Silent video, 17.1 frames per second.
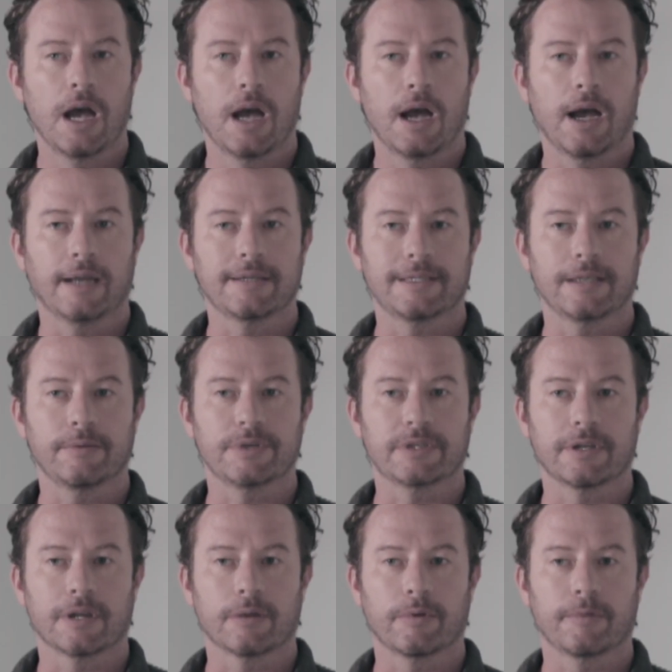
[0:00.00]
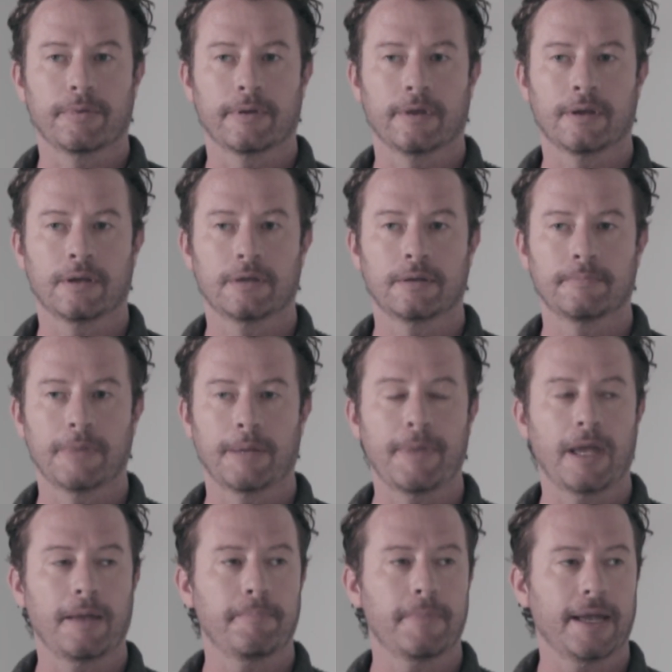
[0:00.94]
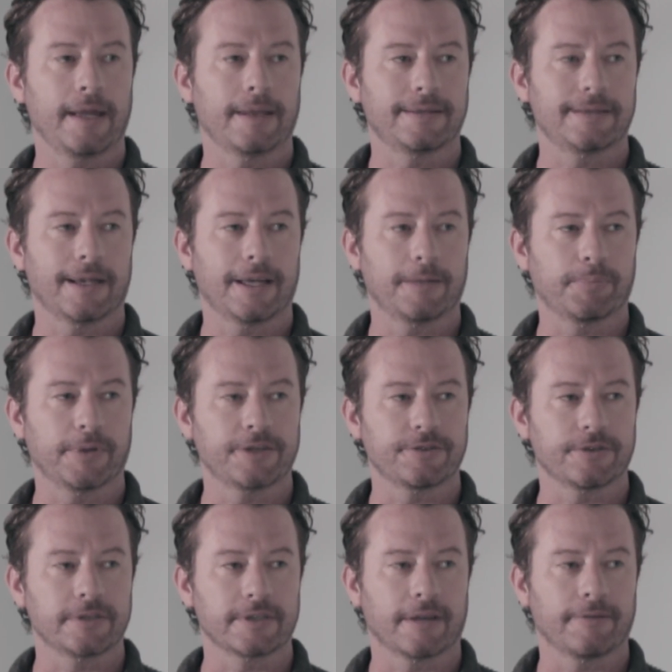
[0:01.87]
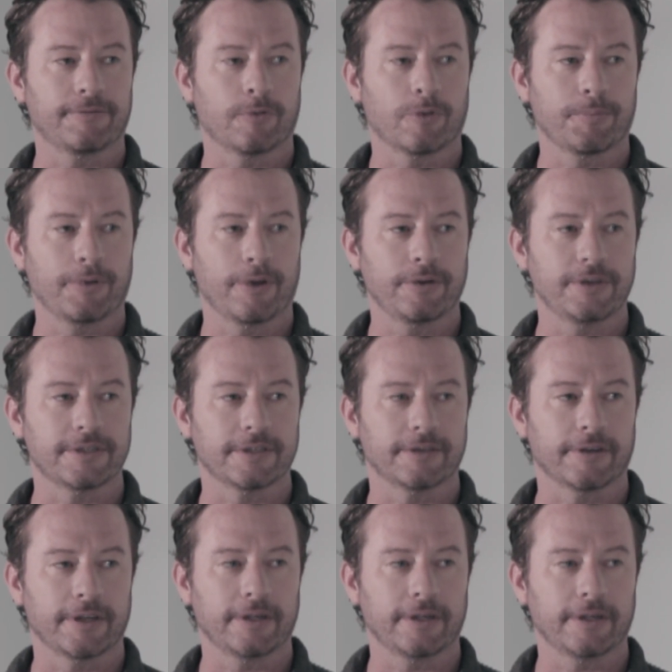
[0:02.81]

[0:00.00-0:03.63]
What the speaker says: I say we start with my main man, Todd Pletcher. He's got 4 ponies in, right?